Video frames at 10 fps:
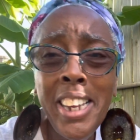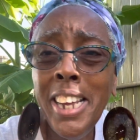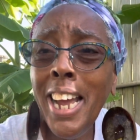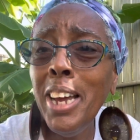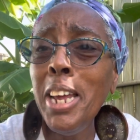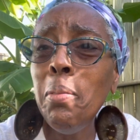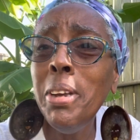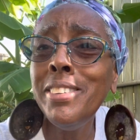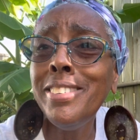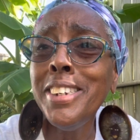And they be
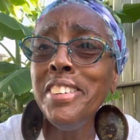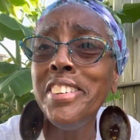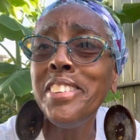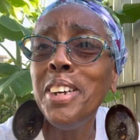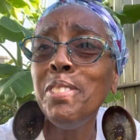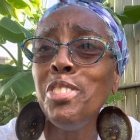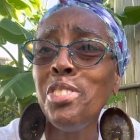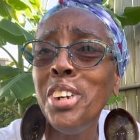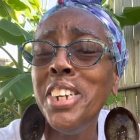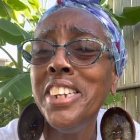serious, have a
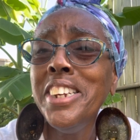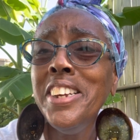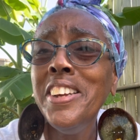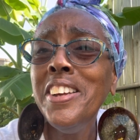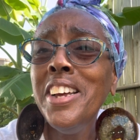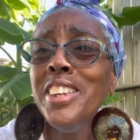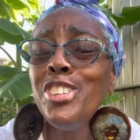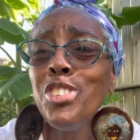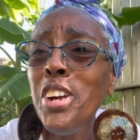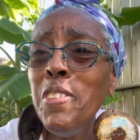straight,
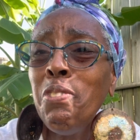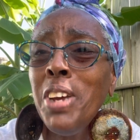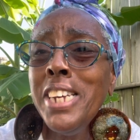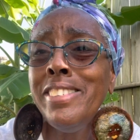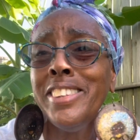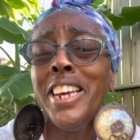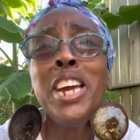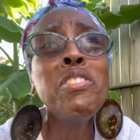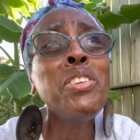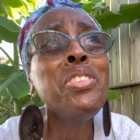straight face and
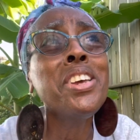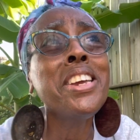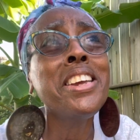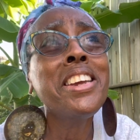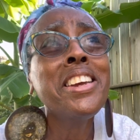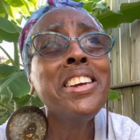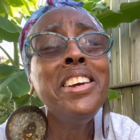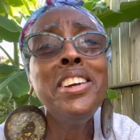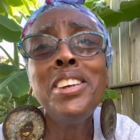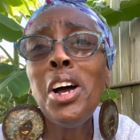everything.
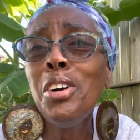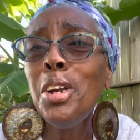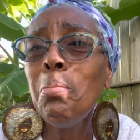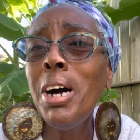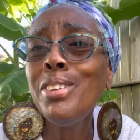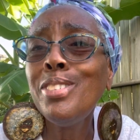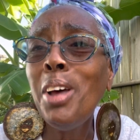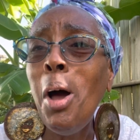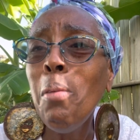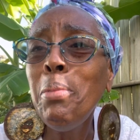Talking about
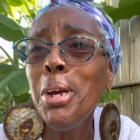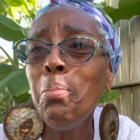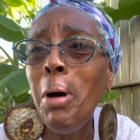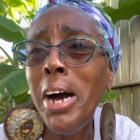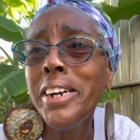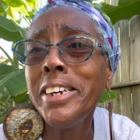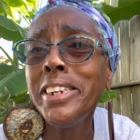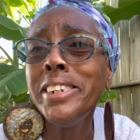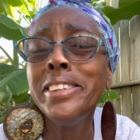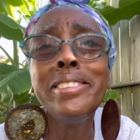zombie
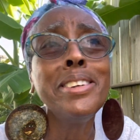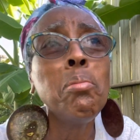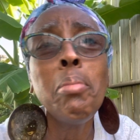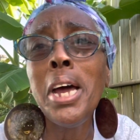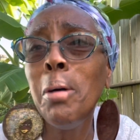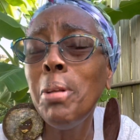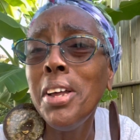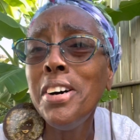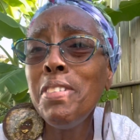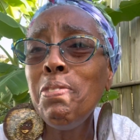apocalypse and
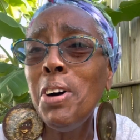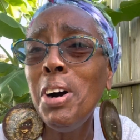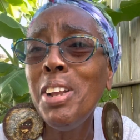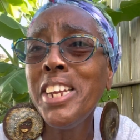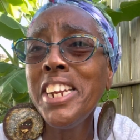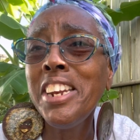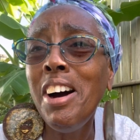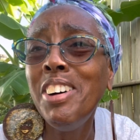Babylon falling and all